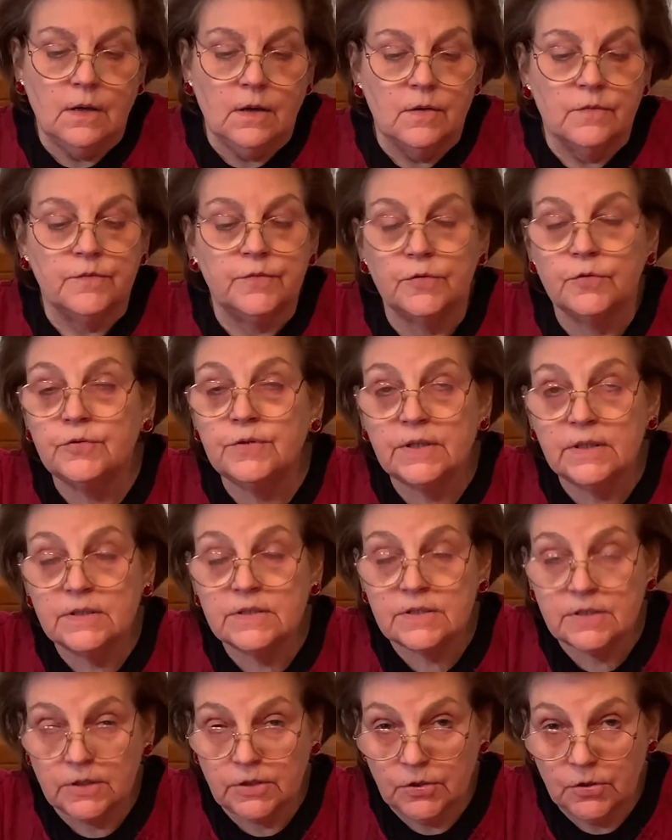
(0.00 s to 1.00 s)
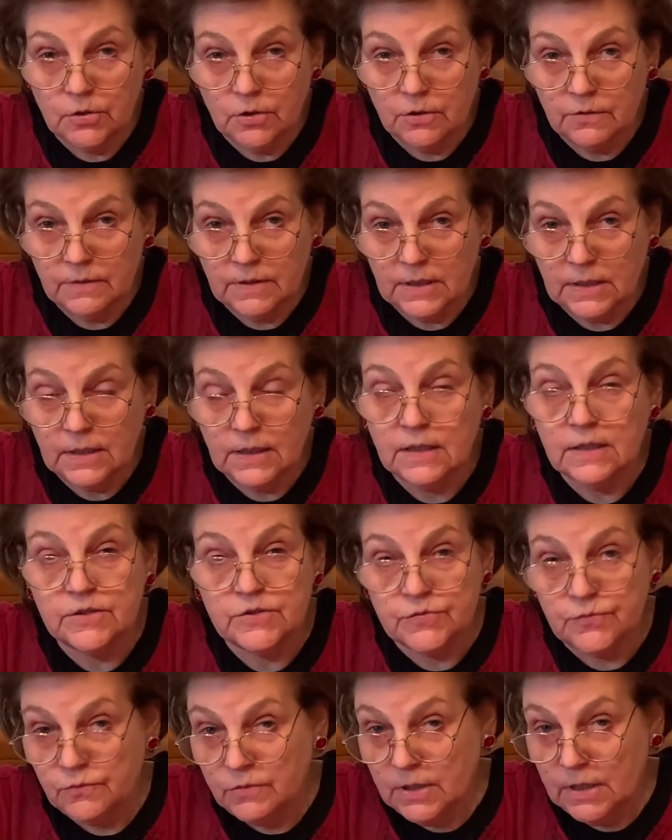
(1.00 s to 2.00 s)
Food insecurity
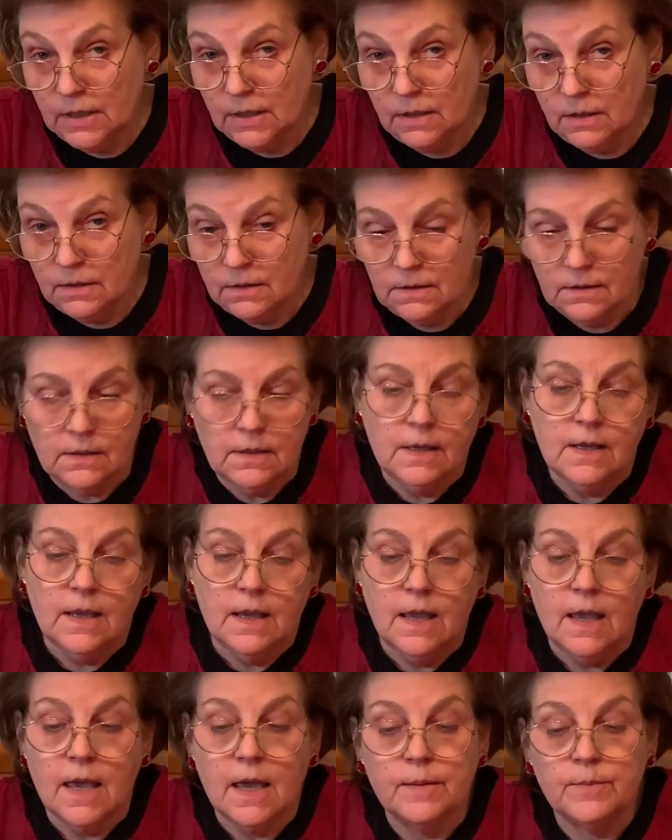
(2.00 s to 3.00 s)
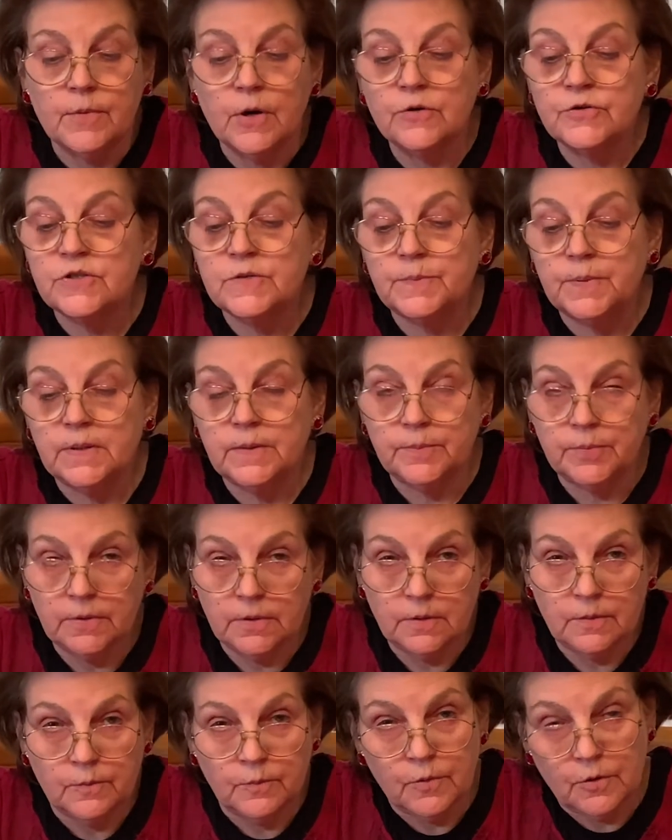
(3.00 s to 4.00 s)
is real and most
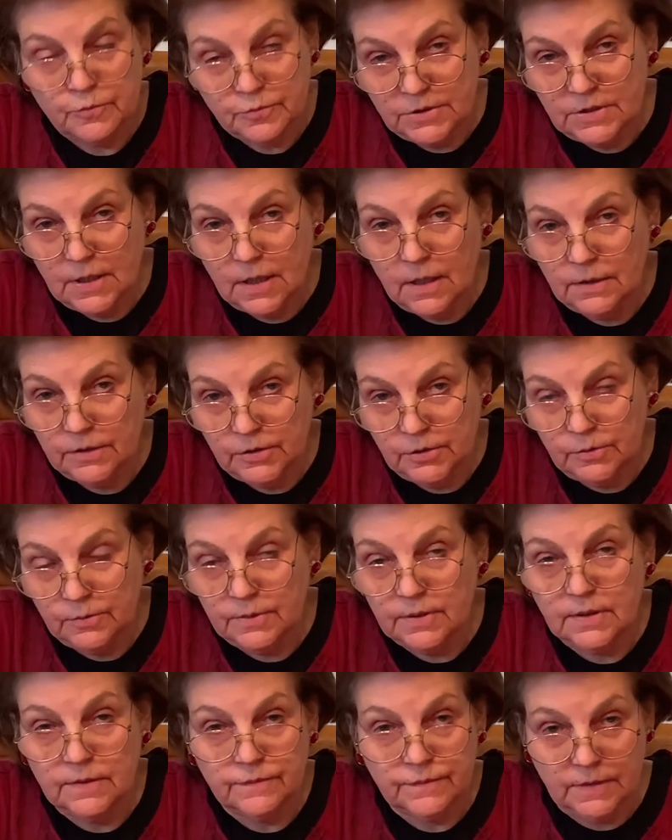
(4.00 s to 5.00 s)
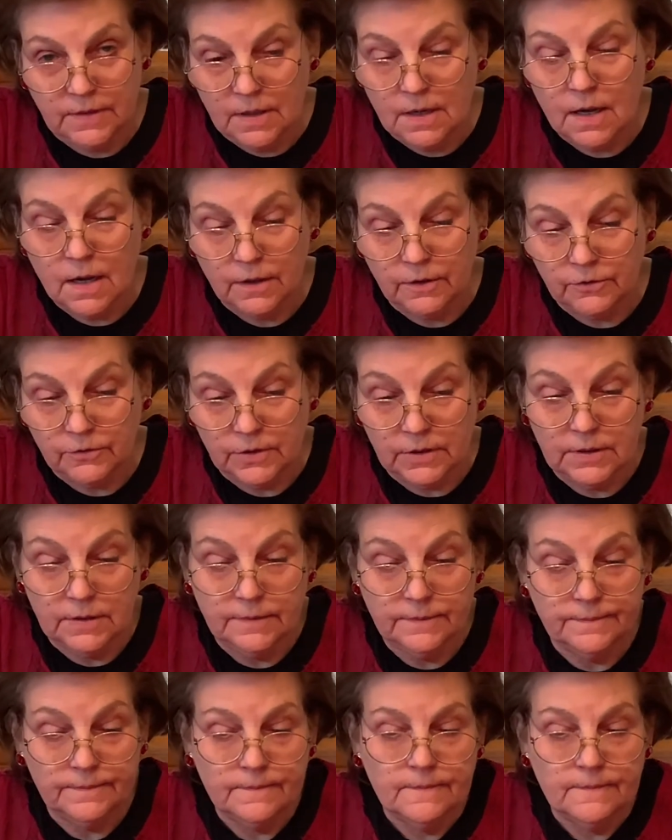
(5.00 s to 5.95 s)
people won't tell you if they're hungry.